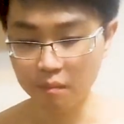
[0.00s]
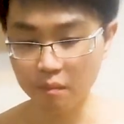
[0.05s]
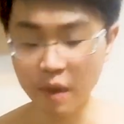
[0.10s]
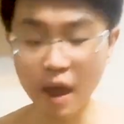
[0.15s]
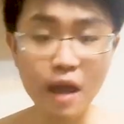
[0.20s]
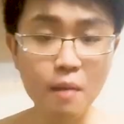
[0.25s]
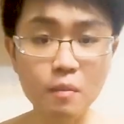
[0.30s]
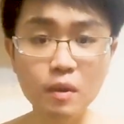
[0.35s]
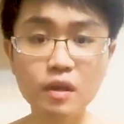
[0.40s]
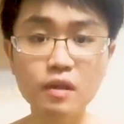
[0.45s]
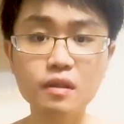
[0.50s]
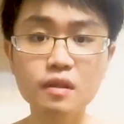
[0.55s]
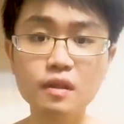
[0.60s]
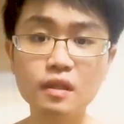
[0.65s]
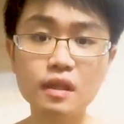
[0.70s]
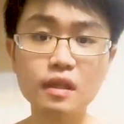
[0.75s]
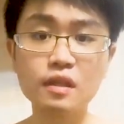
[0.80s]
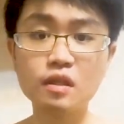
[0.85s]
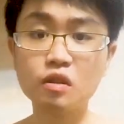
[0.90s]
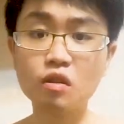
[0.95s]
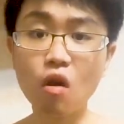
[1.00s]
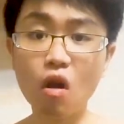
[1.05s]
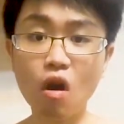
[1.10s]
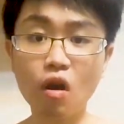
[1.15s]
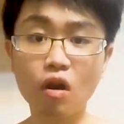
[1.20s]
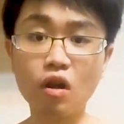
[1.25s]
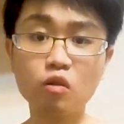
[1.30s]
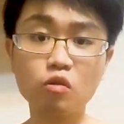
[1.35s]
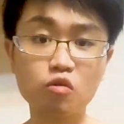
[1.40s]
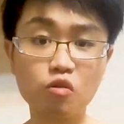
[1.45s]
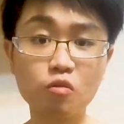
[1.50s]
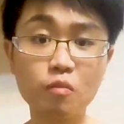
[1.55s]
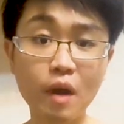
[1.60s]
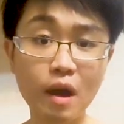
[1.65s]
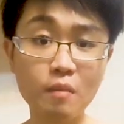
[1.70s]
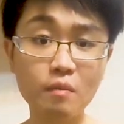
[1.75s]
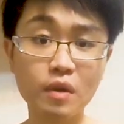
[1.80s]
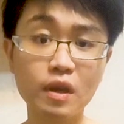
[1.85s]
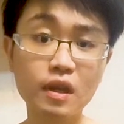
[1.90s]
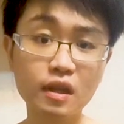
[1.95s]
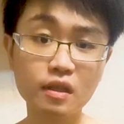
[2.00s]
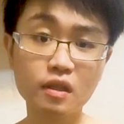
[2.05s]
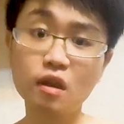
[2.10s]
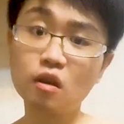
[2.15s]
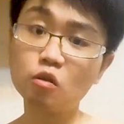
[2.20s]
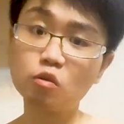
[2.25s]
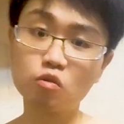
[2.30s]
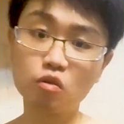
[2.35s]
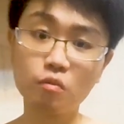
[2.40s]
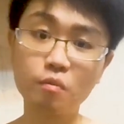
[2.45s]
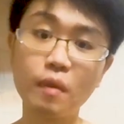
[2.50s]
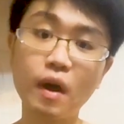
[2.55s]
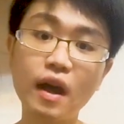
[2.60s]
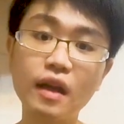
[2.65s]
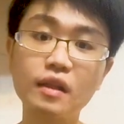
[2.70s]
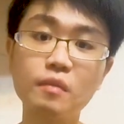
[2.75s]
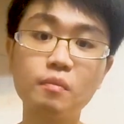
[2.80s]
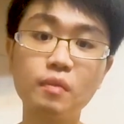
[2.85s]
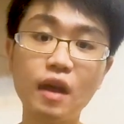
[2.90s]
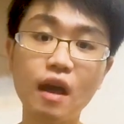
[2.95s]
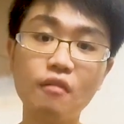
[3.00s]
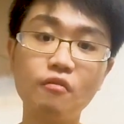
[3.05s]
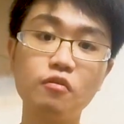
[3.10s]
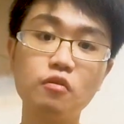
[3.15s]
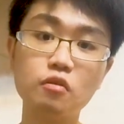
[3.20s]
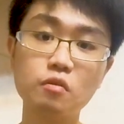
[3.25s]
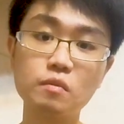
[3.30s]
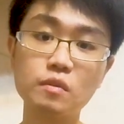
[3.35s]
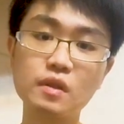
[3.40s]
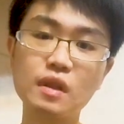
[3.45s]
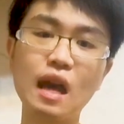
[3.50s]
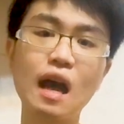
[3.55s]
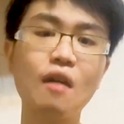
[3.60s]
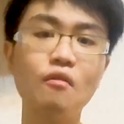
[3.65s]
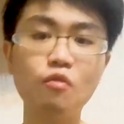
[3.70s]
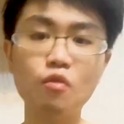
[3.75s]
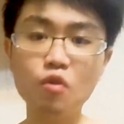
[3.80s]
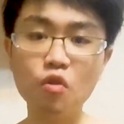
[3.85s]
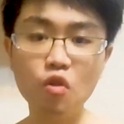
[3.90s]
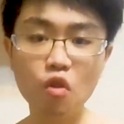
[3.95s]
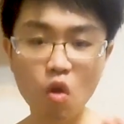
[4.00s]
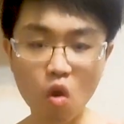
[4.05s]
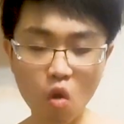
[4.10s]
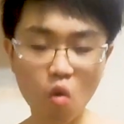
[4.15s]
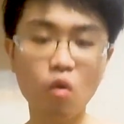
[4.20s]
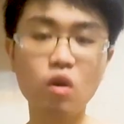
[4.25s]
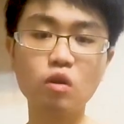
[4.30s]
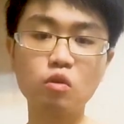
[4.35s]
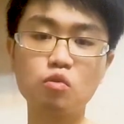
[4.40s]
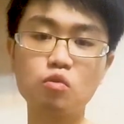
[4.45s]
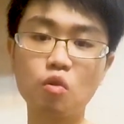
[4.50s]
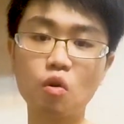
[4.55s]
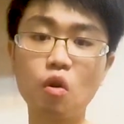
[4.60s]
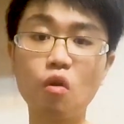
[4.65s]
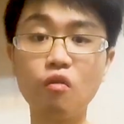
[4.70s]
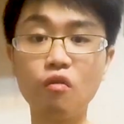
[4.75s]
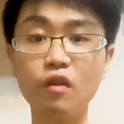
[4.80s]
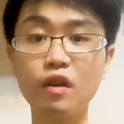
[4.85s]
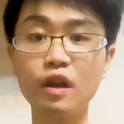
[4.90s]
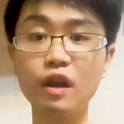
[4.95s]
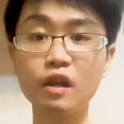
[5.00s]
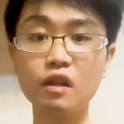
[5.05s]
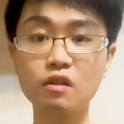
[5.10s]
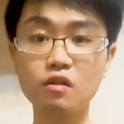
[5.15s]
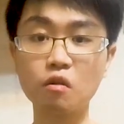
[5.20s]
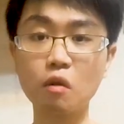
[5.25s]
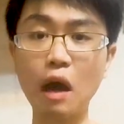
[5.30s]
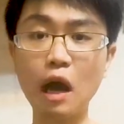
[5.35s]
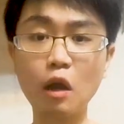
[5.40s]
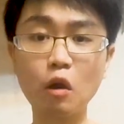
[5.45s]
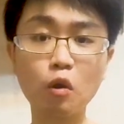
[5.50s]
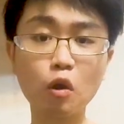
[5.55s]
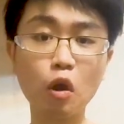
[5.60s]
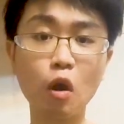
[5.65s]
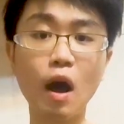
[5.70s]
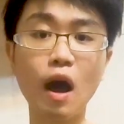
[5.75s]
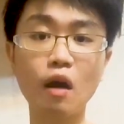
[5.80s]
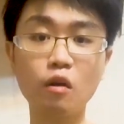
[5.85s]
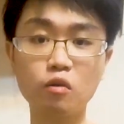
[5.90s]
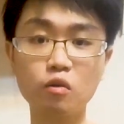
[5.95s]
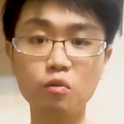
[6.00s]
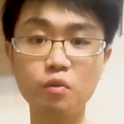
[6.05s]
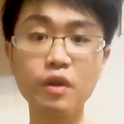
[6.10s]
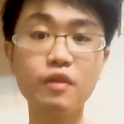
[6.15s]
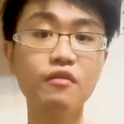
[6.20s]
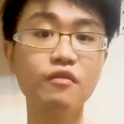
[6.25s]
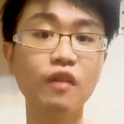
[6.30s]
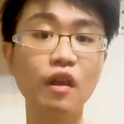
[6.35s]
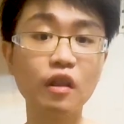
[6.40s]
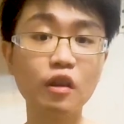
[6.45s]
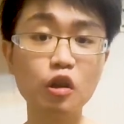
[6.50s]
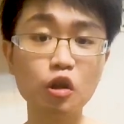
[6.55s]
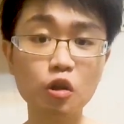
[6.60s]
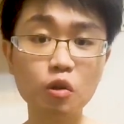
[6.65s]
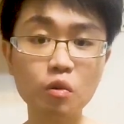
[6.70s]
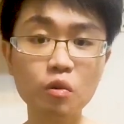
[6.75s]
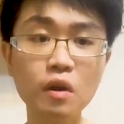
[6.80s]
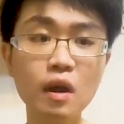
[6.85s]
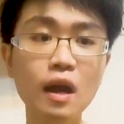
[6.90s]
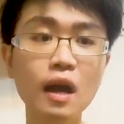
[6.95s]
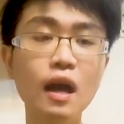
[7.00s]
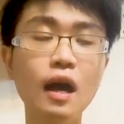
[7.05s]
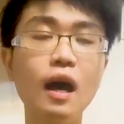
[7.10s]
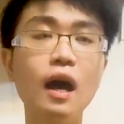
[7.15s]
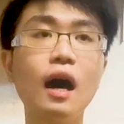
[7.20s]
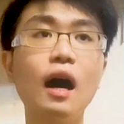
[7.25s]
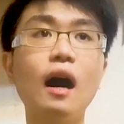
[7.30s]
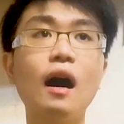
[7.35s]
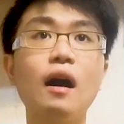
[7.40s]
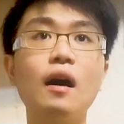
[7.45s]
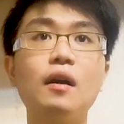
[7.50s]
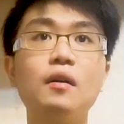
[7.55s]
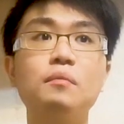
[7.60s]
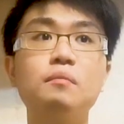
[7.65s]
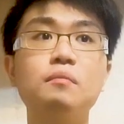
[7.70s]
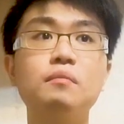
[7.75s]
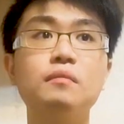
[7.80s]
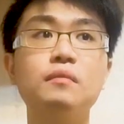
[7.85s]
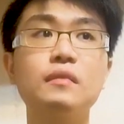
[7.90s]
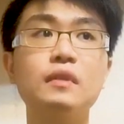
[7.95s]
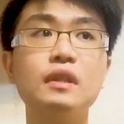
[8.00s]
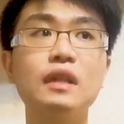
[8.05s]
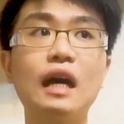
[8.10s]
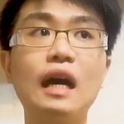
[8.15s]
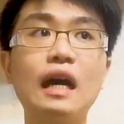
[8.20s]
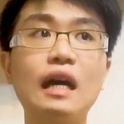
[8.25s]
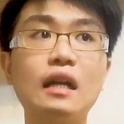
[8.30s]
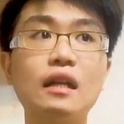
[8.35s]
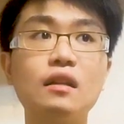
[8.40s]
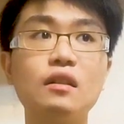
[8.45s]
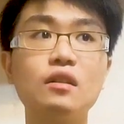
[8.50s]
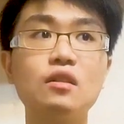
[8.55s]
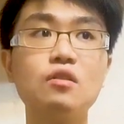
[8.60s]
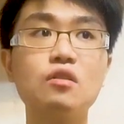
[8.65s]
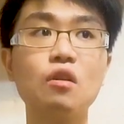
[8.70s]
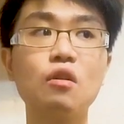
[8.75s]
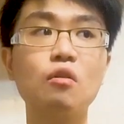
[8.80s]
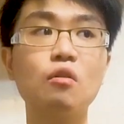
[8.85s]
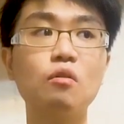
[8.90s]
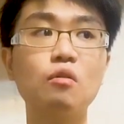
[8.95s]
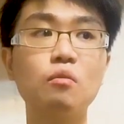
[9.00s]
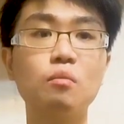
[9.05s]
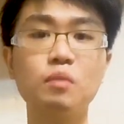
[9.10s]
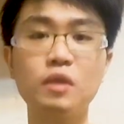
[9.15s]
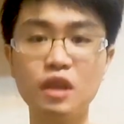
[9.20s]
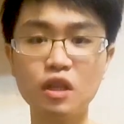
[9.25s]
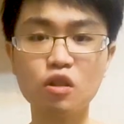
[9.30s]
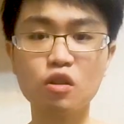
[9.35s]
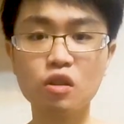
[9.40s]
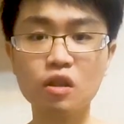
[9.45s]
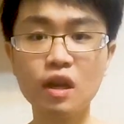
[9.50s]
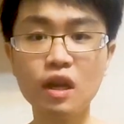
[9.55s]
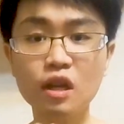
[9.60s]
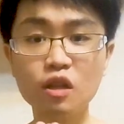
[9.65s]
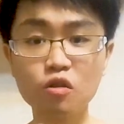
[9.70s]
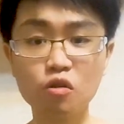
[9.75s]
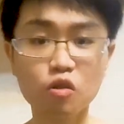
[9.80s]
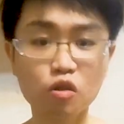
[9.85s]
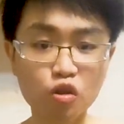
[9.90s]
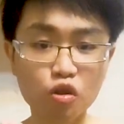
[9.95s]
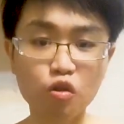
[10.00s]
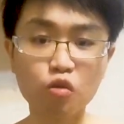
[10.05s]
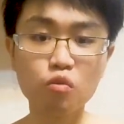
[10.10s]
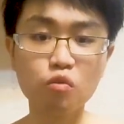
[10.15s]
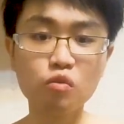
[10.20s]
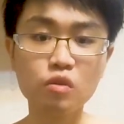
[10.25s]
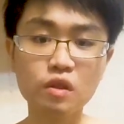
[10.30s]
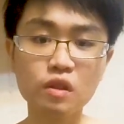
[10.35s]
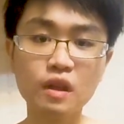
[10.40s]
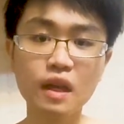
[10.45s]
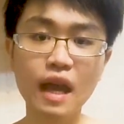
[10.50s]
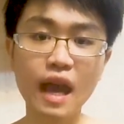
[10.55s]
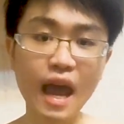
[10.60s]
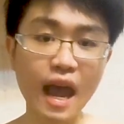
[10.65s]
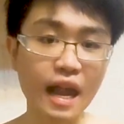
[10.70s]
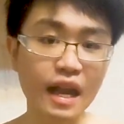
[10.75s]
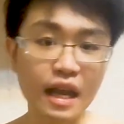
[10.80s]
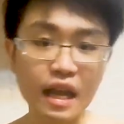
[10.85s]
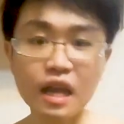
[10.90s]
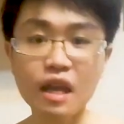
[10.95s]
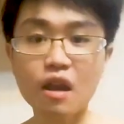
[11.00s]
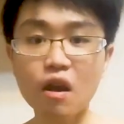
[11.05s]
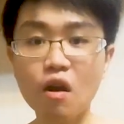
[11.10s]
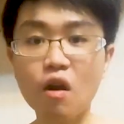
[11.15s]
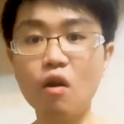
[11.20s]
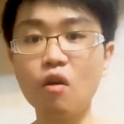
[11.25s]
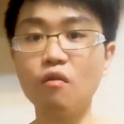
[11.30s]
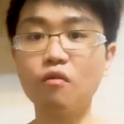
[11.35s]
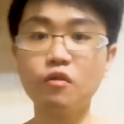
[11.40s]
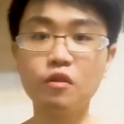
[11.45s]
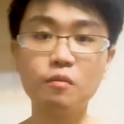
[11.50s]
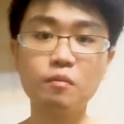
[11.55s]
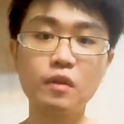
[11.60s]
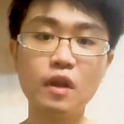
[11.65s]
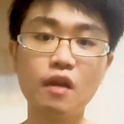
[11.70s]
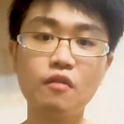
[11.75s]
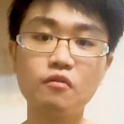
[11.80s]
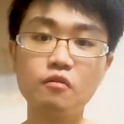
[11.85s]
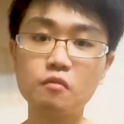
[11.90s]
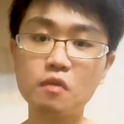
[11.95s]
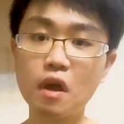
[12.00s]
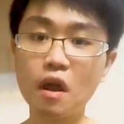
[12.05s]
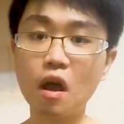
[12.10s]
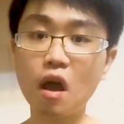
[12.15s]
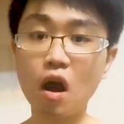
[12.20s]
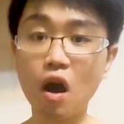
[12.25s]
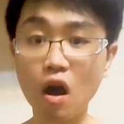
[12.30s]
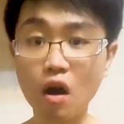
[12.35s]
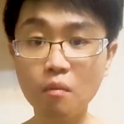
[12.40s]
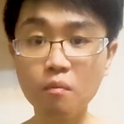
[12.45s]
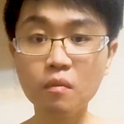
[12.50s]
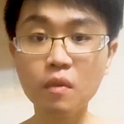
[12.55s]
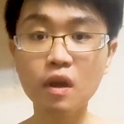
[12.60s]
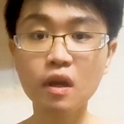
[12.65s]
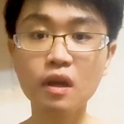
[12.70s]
Payment is not controlled by me, it's controlled by the platforms. I have no control over it, so I don't know how to refund you. Um, yeah, so please just choose any of the platform that I am